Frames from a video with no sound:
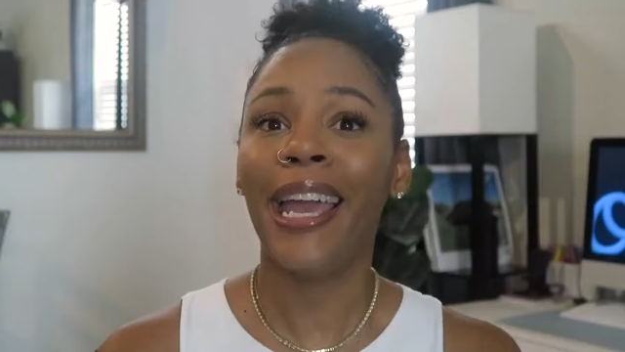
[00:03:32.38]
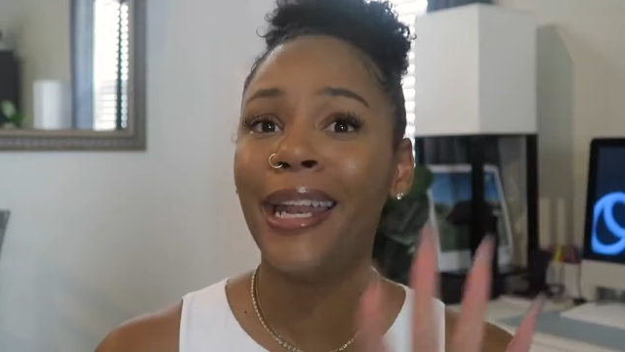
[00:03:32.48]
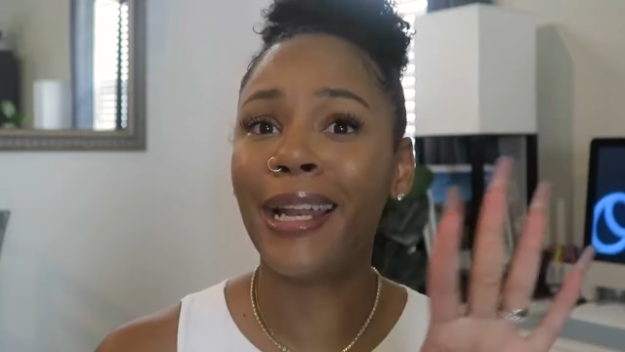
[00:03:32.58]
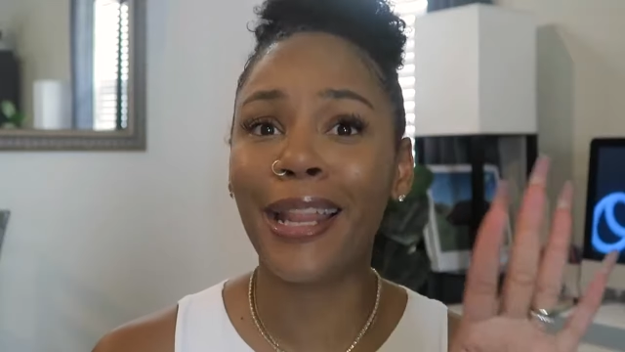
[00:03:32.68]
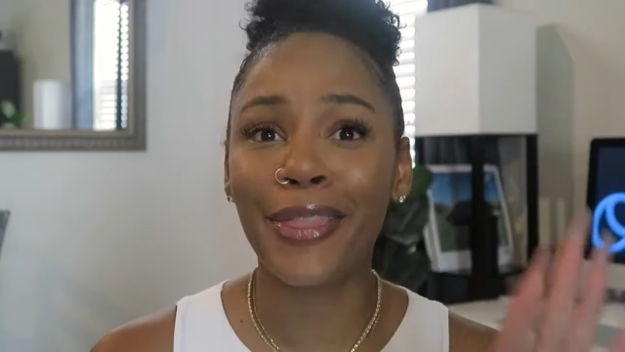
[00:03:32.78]

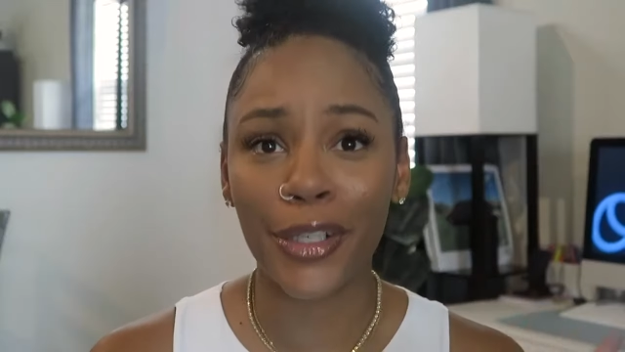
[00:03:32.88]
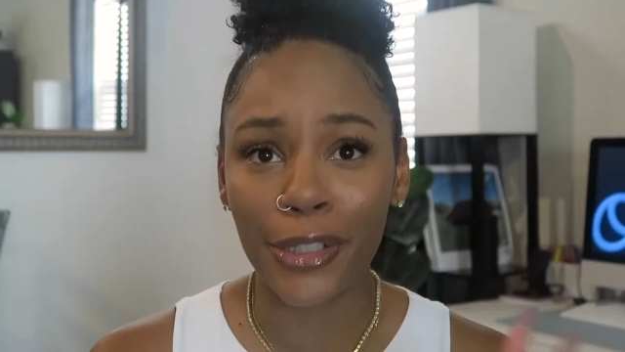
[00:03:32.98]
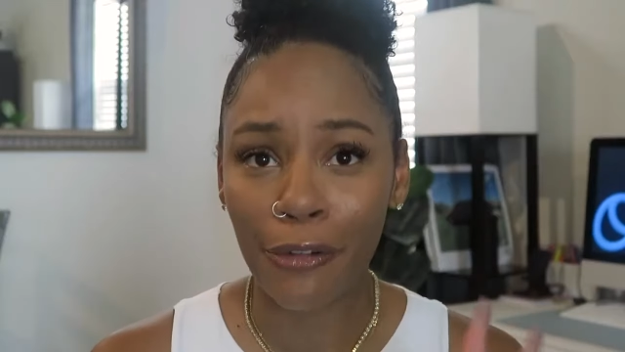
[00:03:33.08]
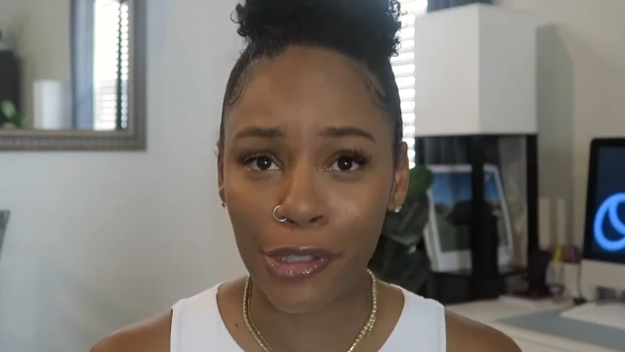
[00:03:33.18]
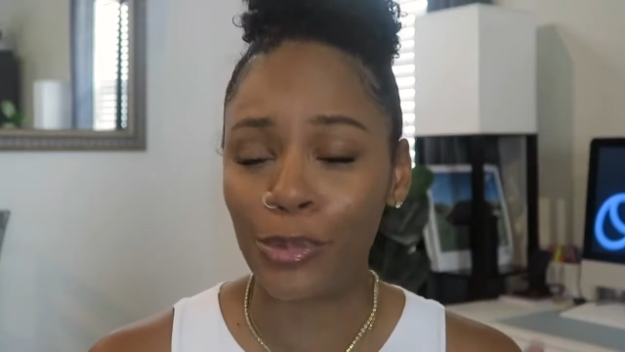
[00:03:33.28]
And they're
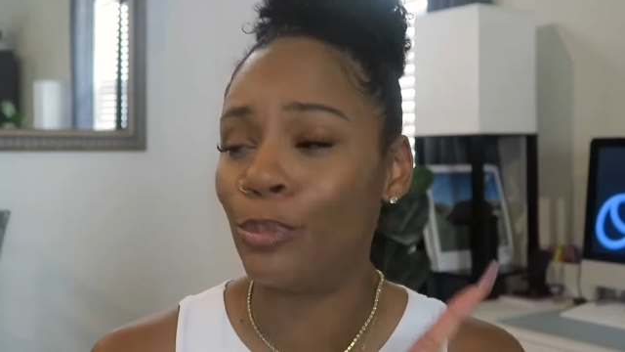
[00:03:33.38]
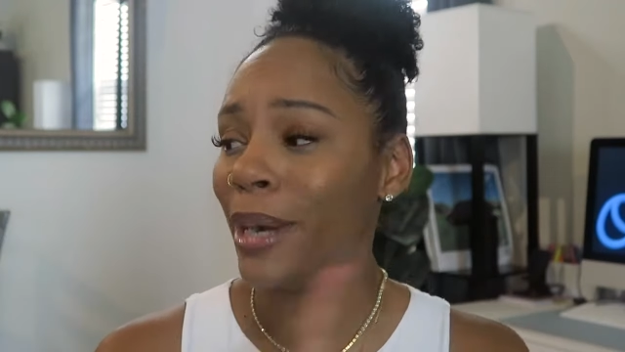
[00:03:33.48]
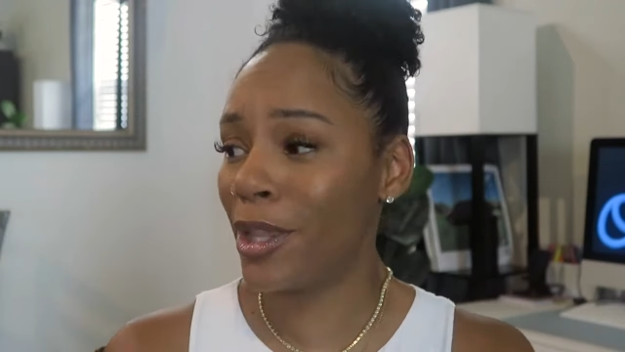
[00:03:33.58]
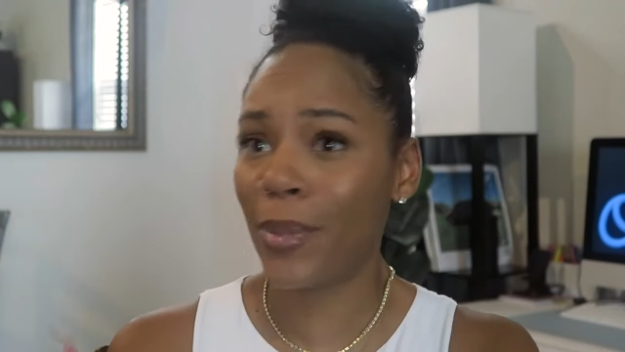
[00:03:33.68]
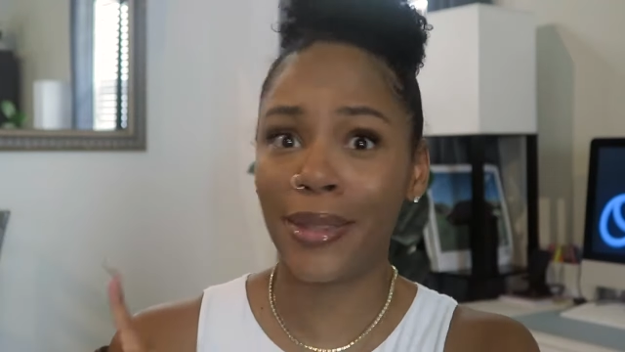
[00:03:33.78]
comfortable.
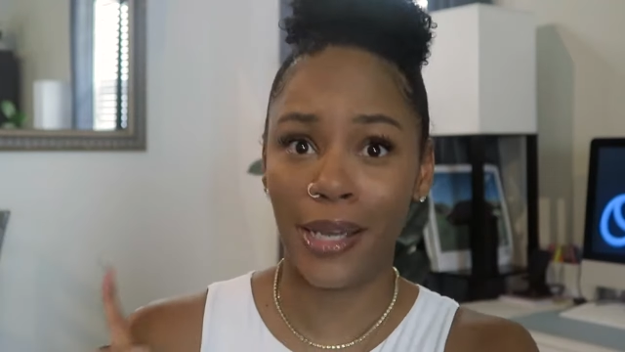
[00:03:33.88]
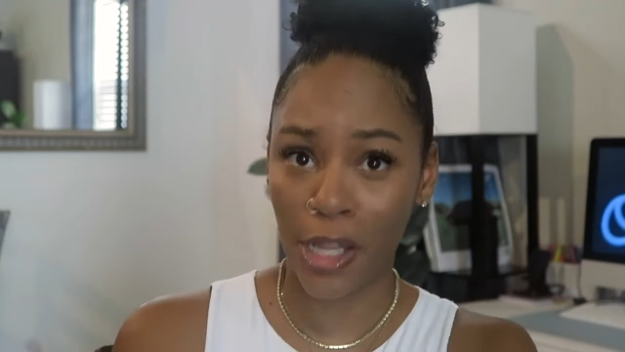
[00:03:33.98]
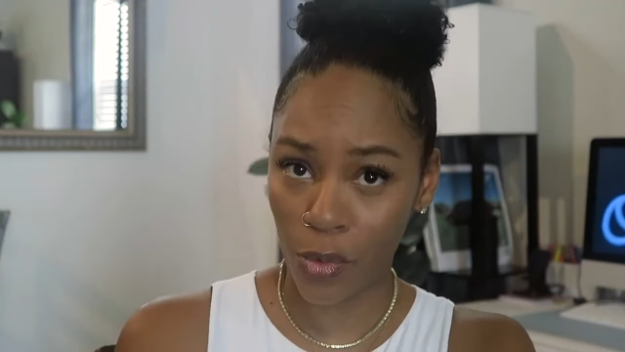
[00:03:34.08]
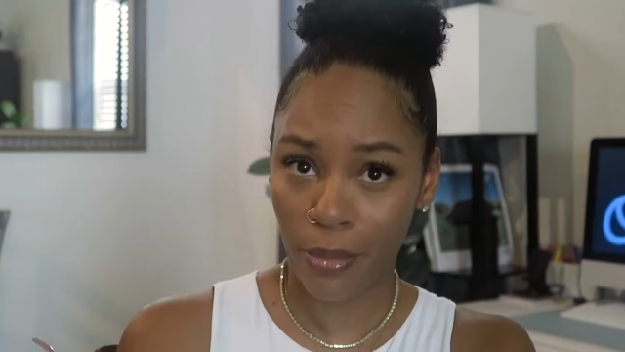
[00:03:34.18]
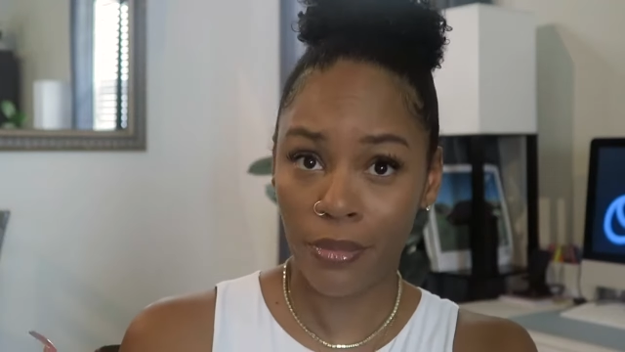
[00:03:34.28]
By the way, the
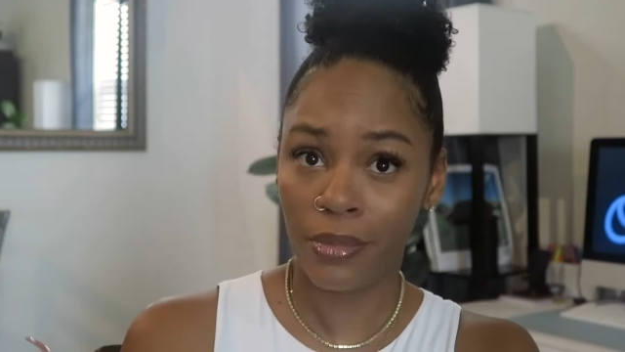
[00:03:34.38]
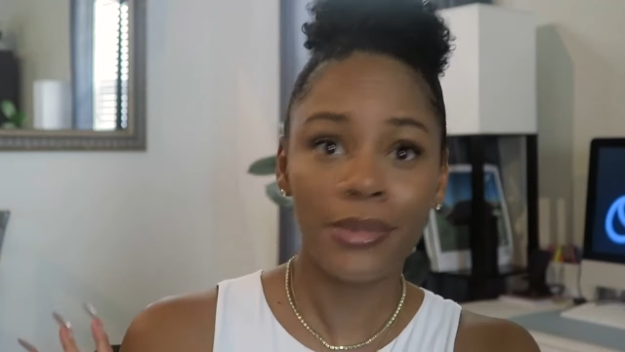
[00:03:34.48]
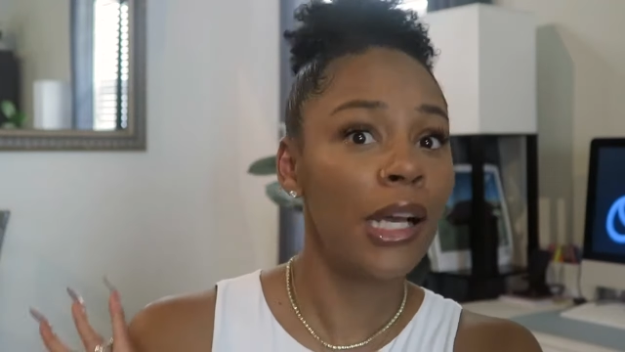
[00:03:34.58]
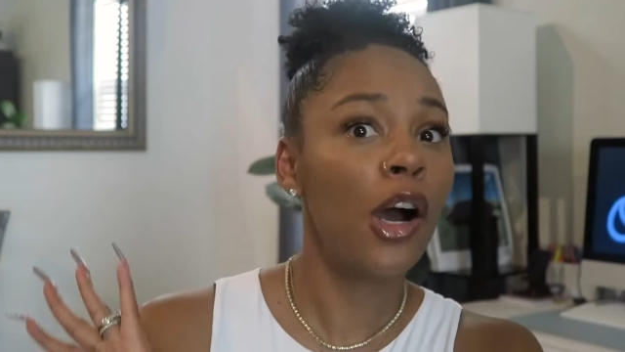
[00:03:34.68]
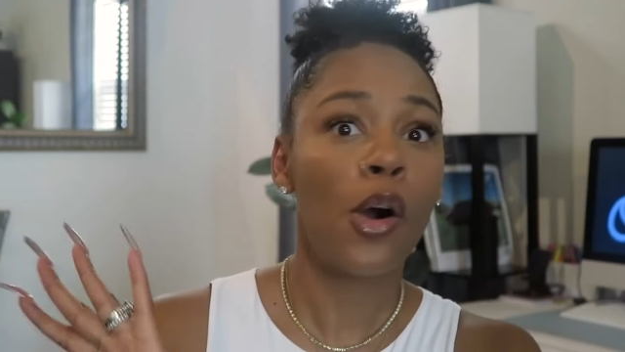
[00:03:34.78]
other one,
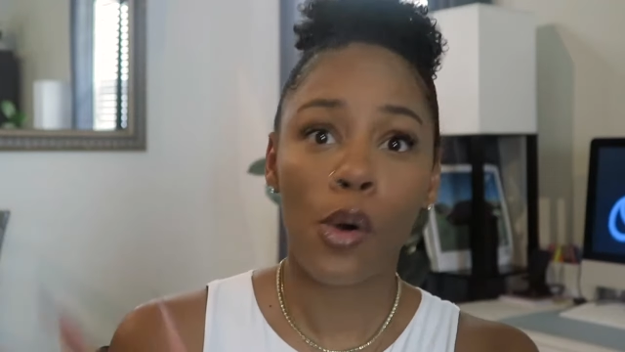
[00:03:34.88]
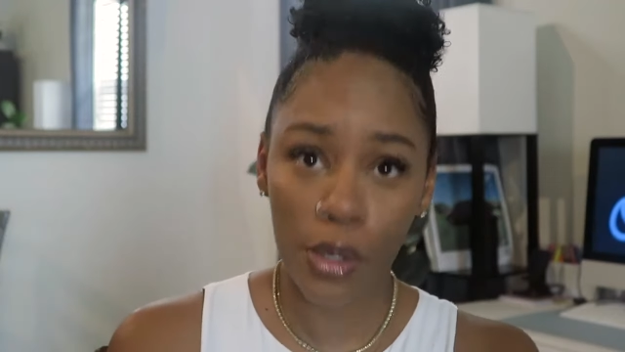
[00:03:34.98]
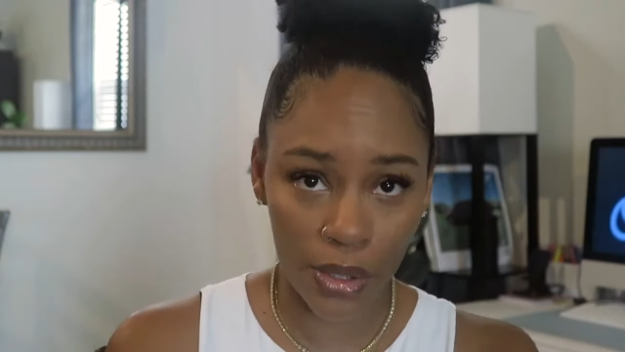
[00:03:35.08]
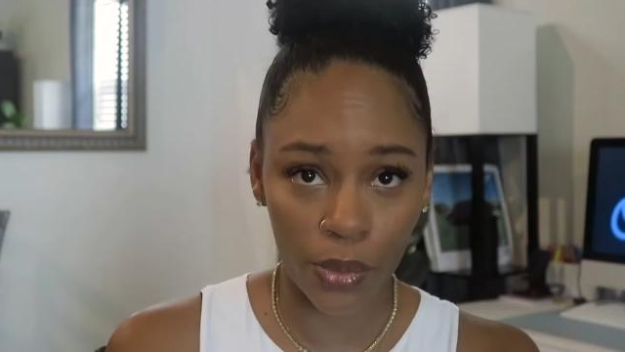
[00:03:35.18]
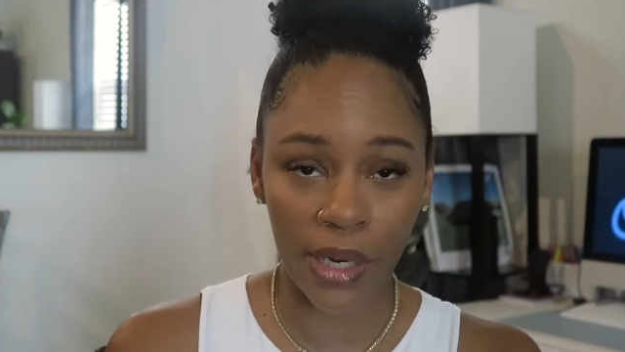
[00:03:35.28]
also